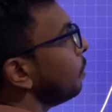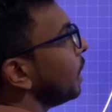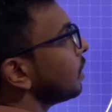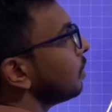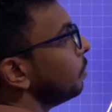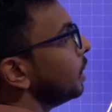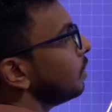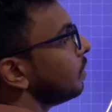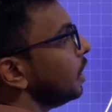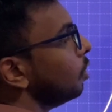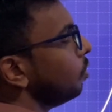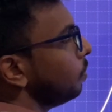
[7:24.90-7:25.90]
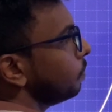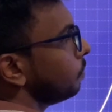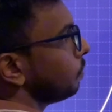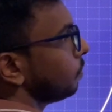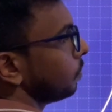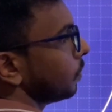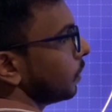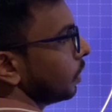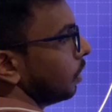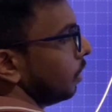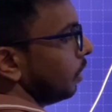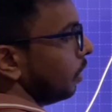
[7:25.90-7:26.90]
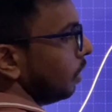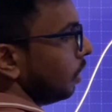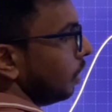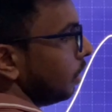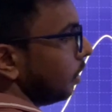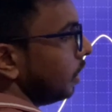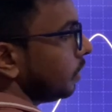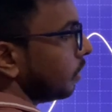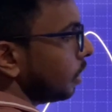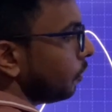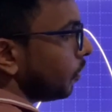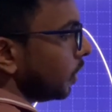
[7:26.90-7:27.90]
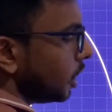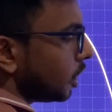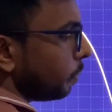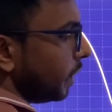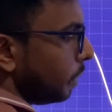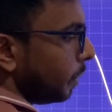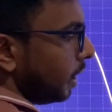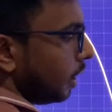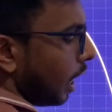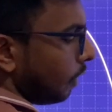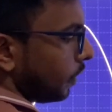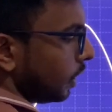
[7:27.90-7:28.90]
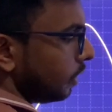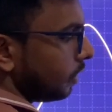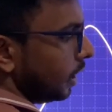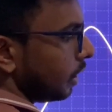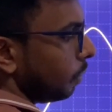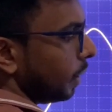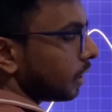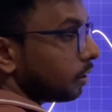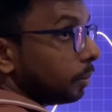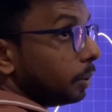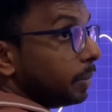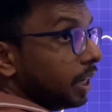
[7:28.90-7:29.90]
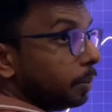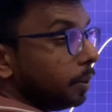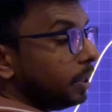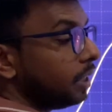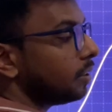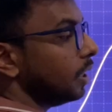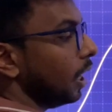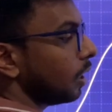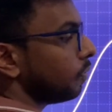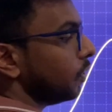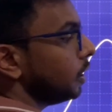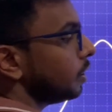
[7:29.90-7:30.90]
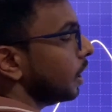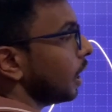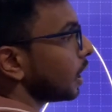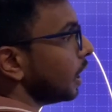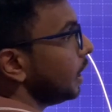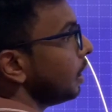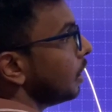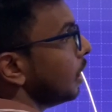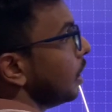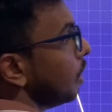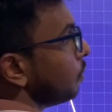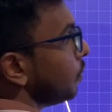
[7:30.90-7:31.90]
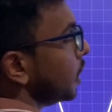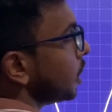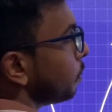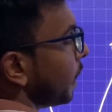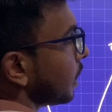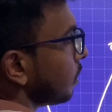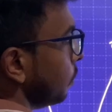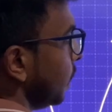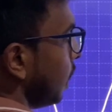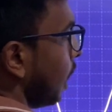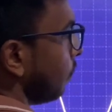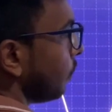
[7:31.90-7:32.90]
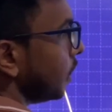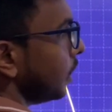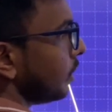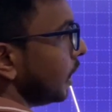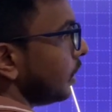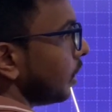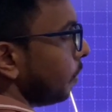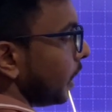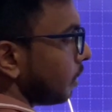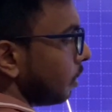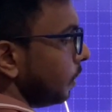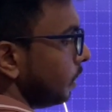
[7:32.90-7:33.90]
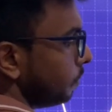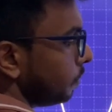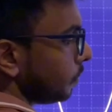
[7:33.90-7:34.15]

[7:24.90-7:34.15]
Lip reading: maxima 0. This is the first minima after the central maxima. Minima means first dark line. First maxima after the central maxima.